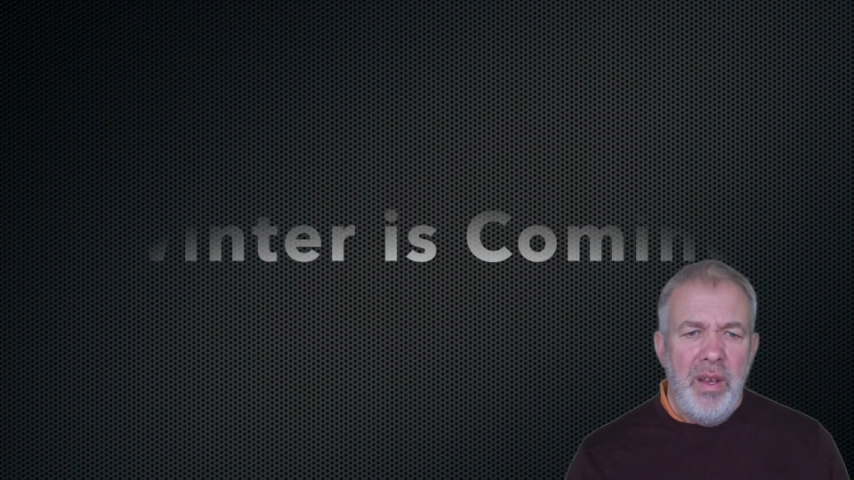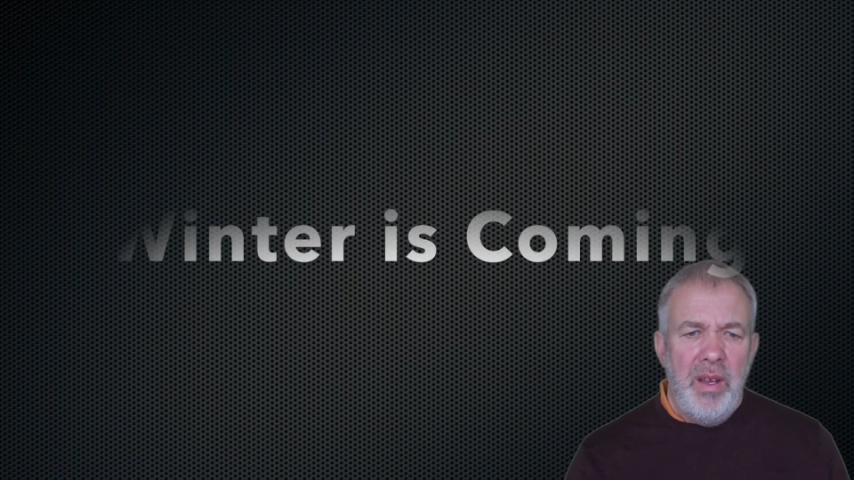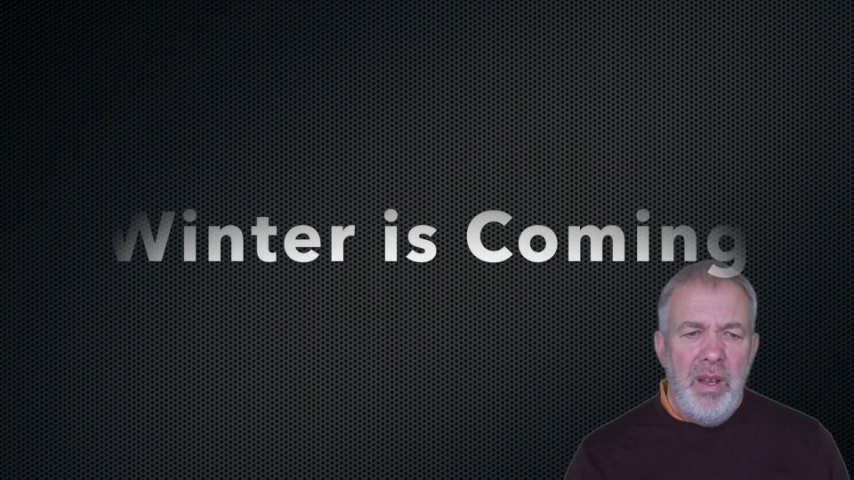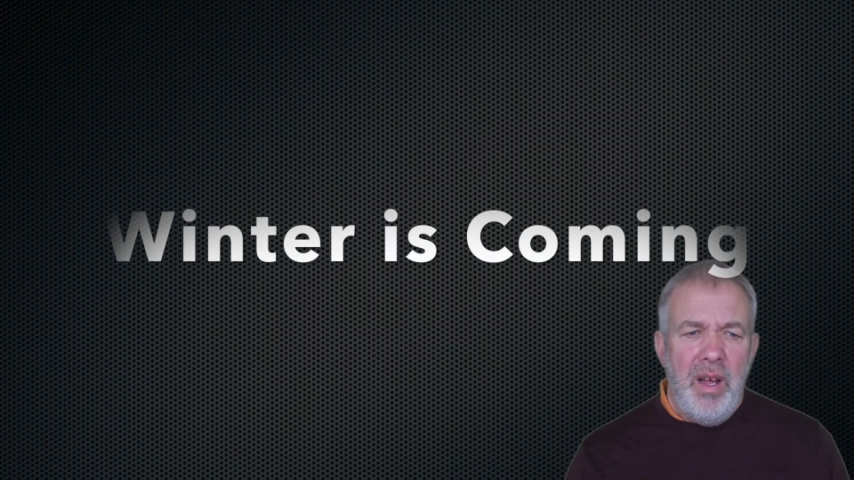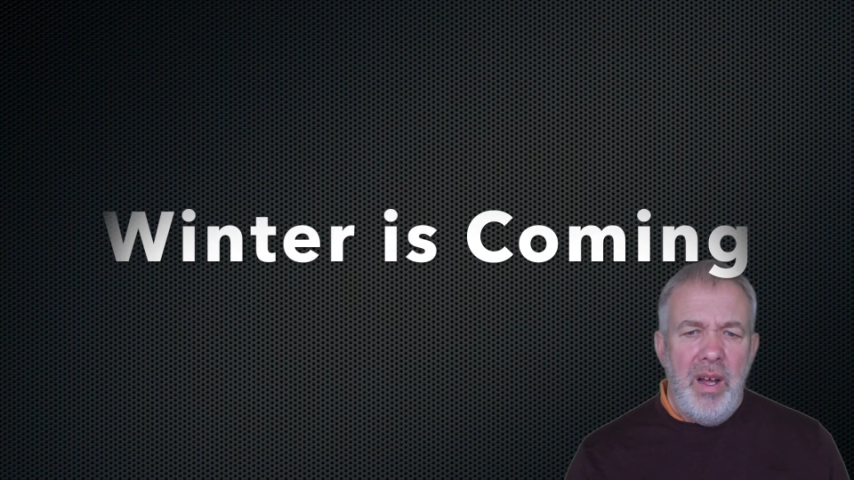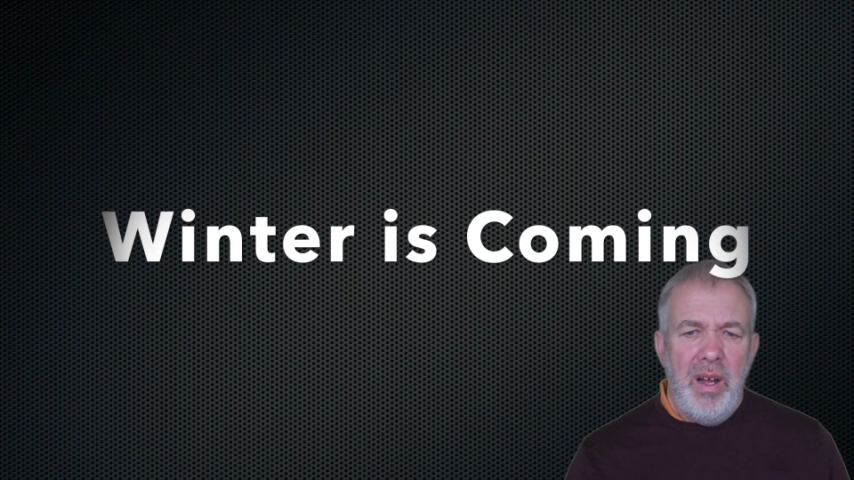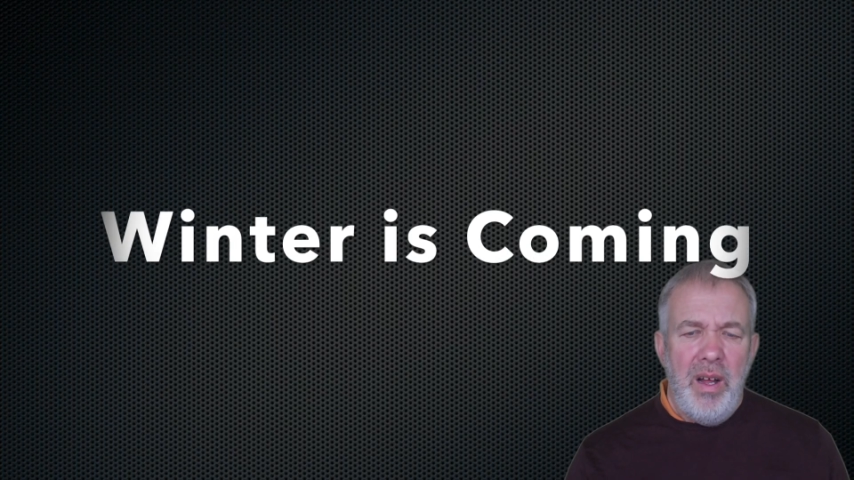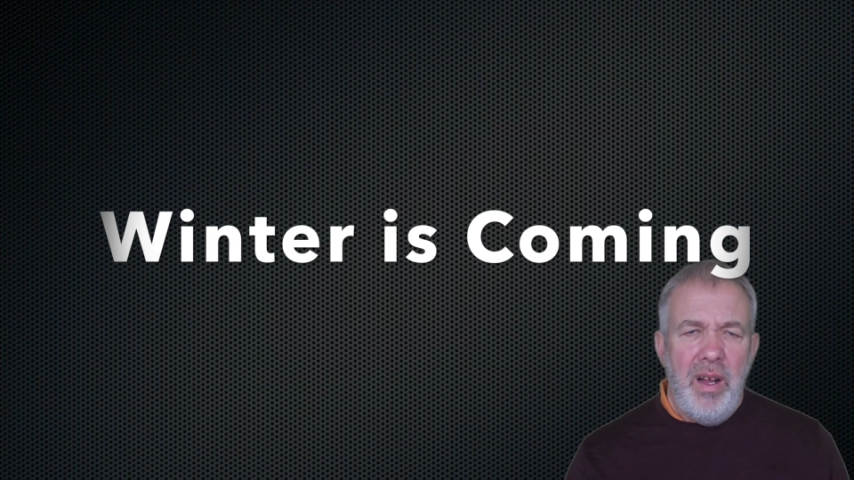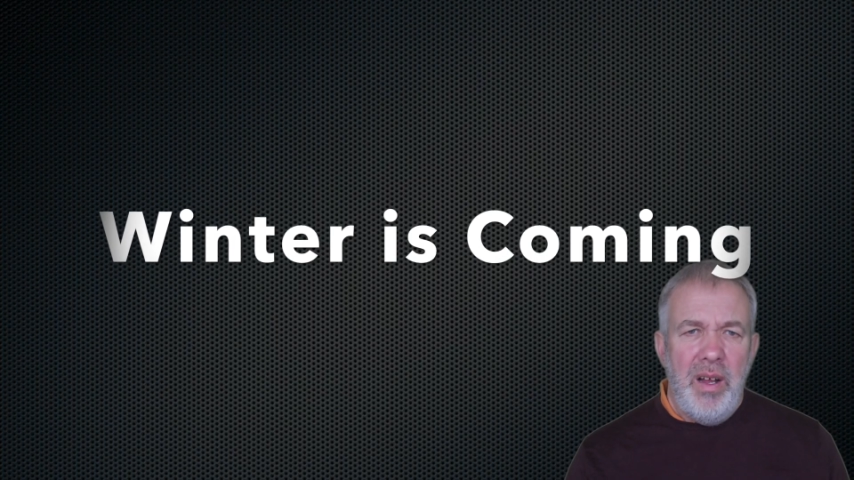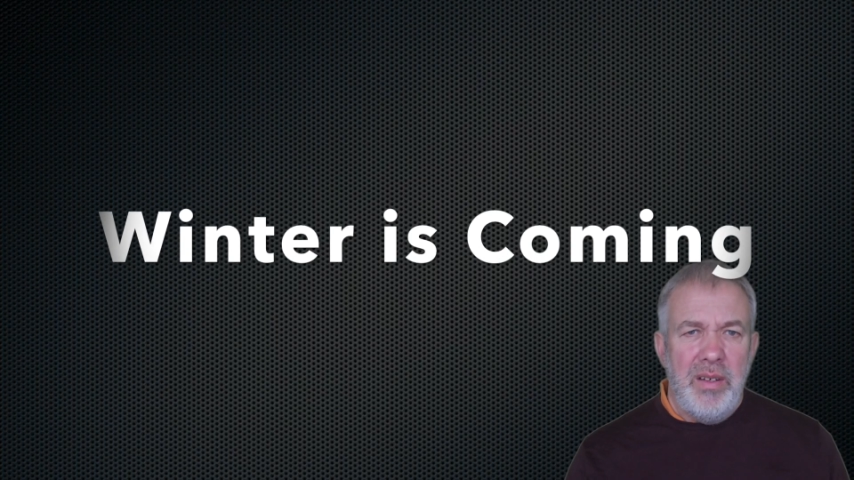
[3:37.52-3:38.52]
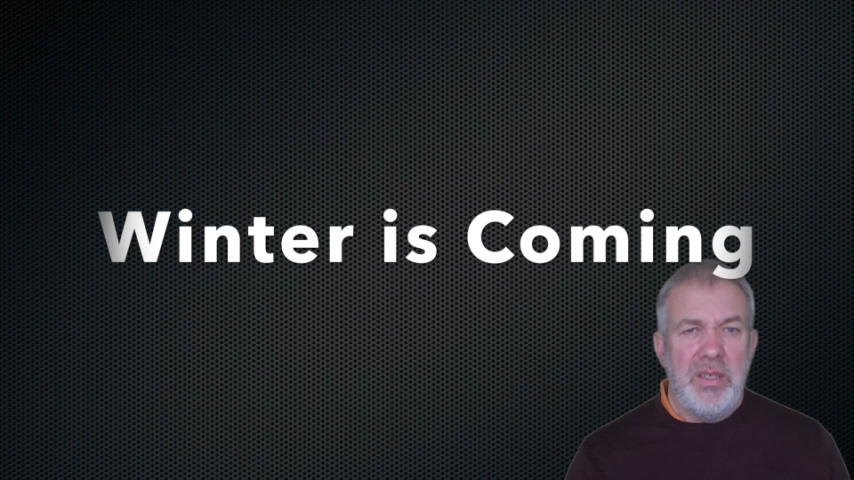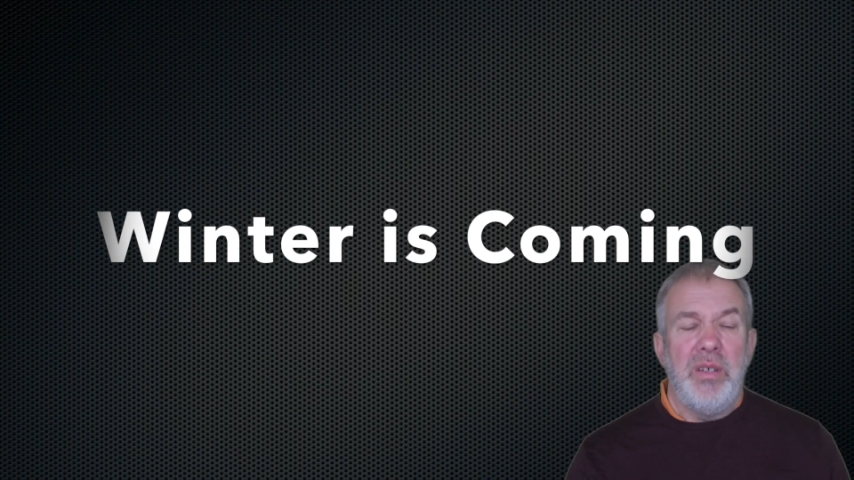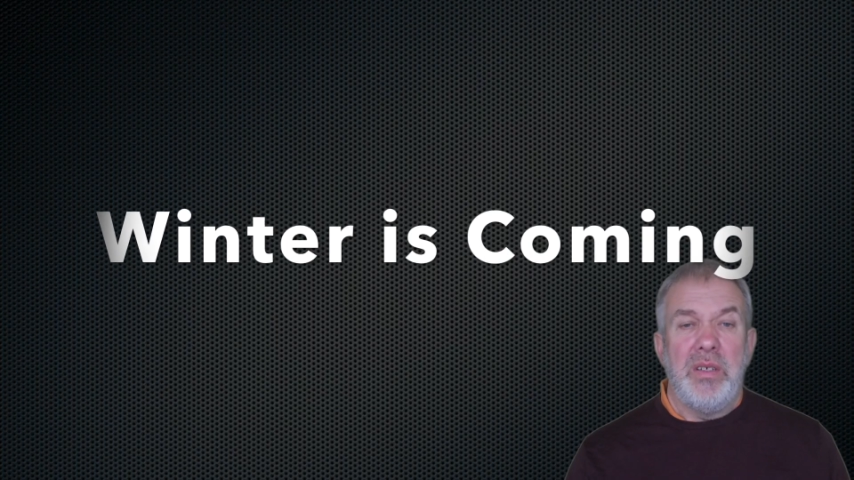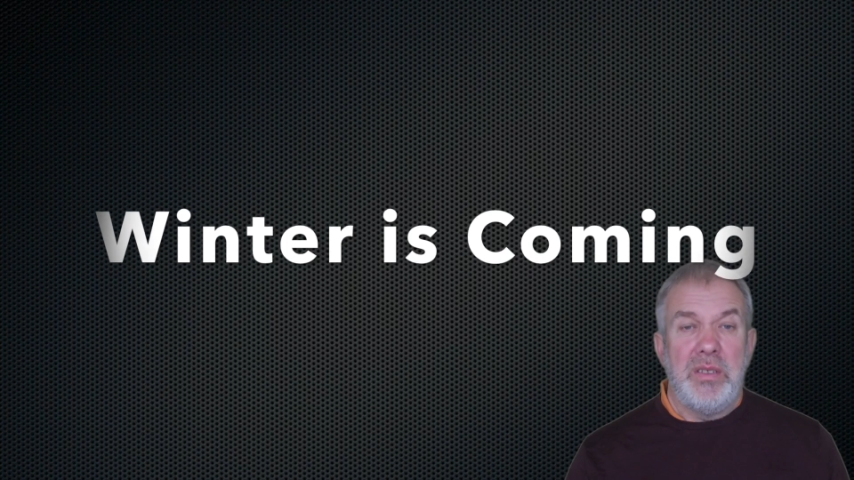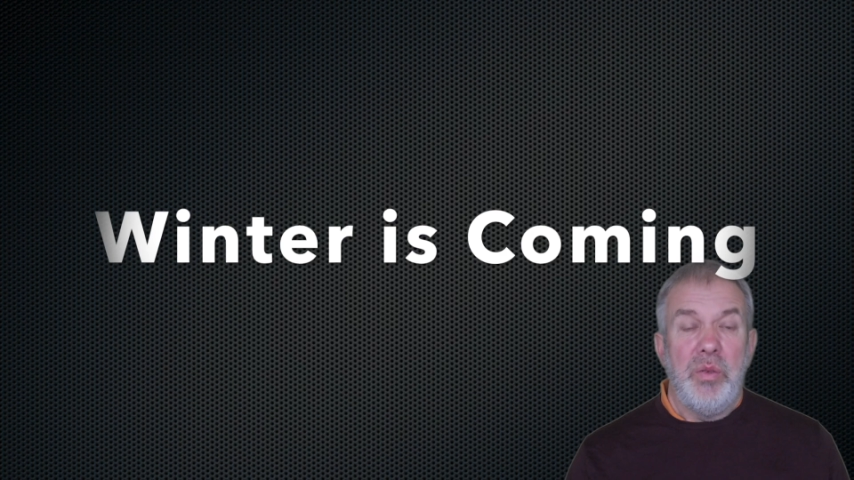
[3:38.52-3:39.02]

Uh, so, so